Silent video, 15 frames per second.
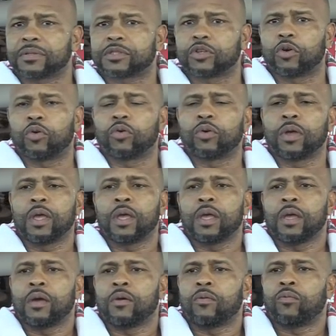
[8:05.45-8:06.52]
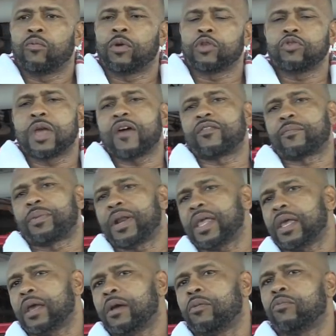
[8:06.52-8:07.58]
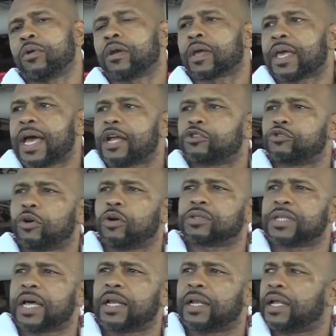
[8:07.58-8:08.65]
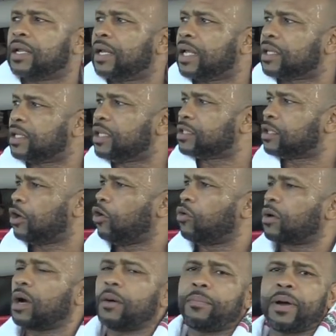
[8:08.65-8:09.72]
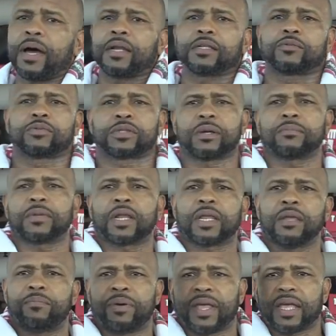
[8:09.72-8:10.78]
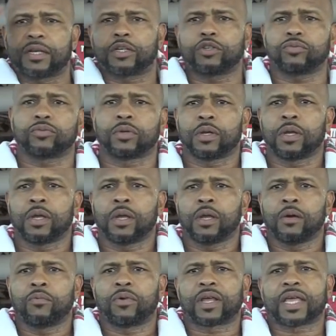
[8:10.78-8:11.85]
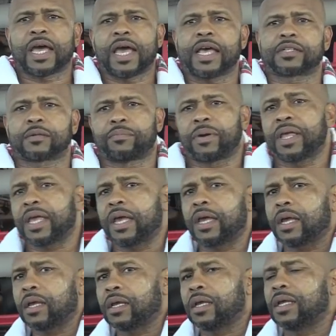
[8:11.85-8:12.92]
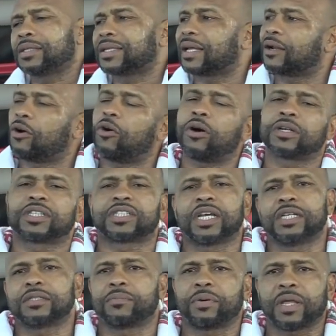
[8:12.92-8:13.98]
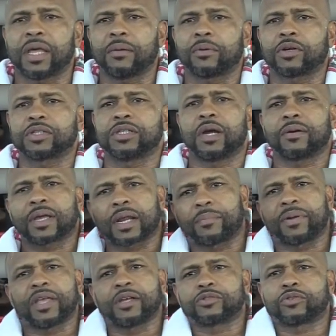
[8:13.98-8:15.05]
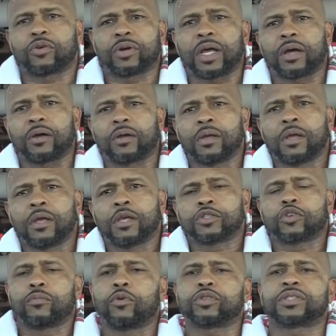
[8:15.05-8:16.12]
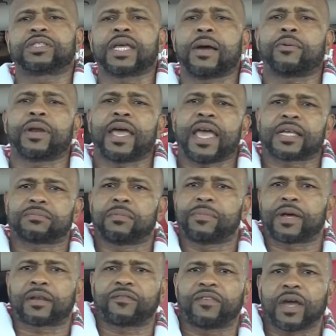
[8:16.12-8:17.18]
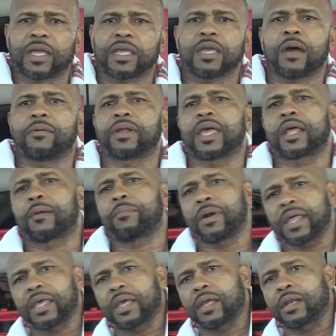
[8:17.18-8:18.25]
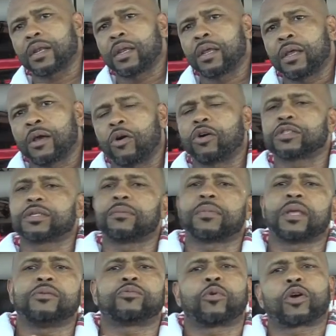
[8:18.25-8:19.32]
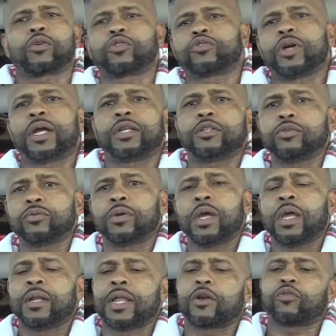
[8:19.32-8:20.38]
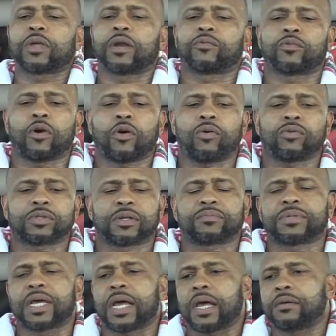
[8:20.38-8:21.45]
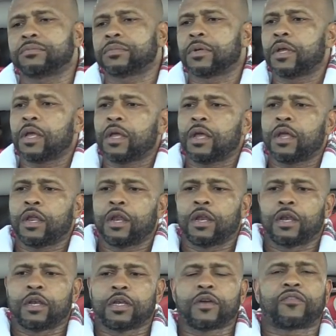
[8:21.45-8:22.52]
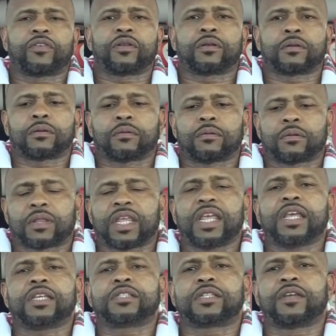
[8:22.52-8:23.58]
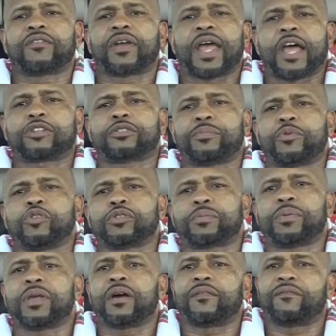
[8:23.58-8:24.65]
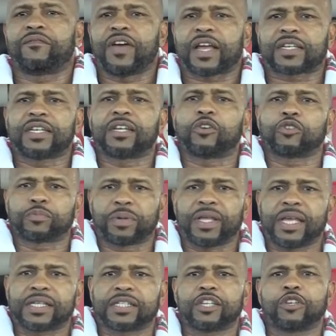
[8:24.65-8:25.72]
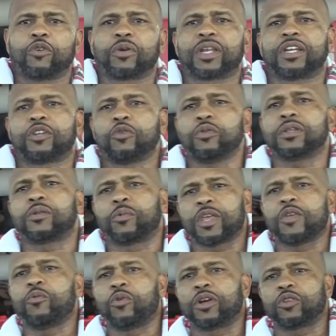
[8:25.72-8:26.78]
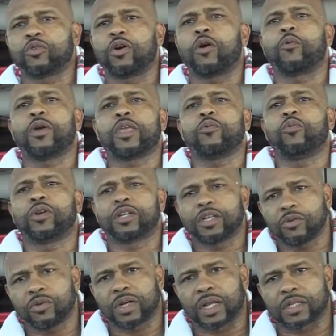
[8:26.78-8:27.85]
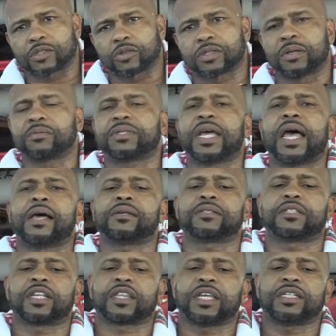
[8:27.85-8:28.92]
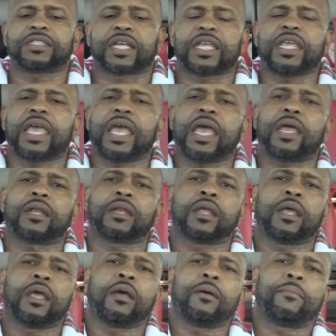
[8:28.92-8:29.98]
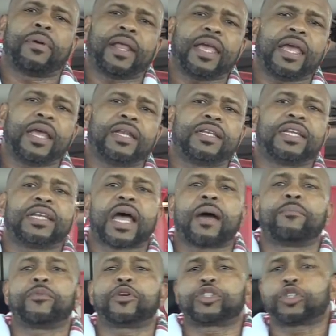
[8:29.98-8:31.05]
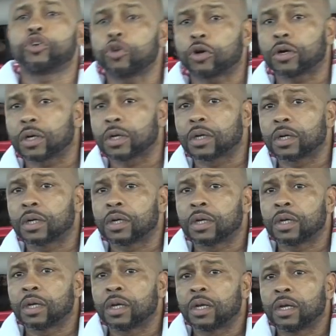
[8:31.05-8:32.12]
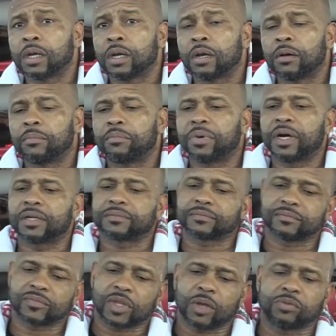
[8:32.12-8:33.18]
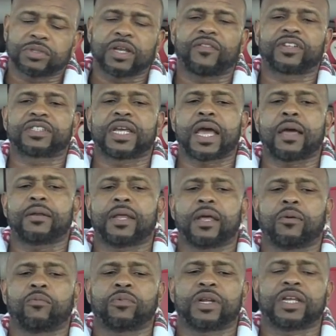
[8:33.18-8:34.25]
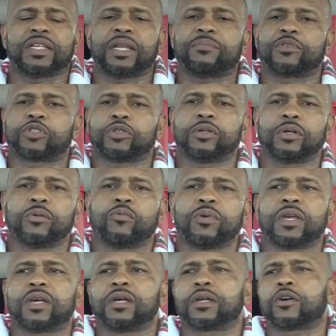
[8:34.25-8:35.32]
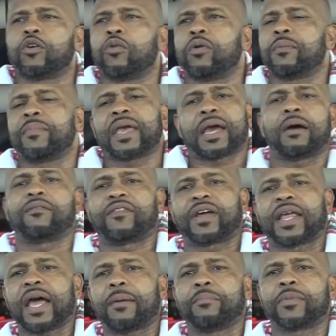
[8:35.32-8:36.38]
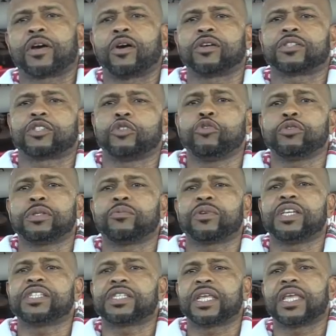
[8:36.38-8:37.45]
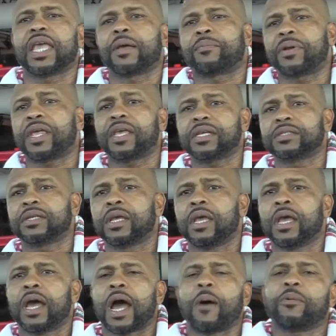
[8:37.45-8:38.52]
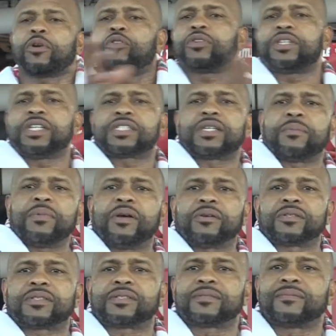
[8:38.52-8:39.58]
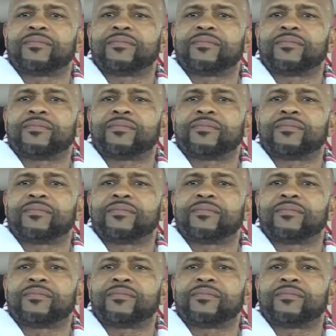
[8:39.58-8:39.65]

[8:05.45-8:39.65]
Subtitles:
So when you have a plan, when a guy draws out like this whole compound, this was something that he planned to do. When a guy has a plan, it's kind of hard to change the plan because he already got a plan drawn out. So most of the time when I ask him about the fight, he already had a plan or something that he was working on trying to do. And don't get it wrong, sometimes different things, different attributes play a factor in those plans and you don't get to do it the way you want to do it or where you want to do it. So sometimes the things that he had planned did not mature. But there was never a time that when they didn't mature, we could go and make our fight happen because usually when he said he had plans, I went on and did something else.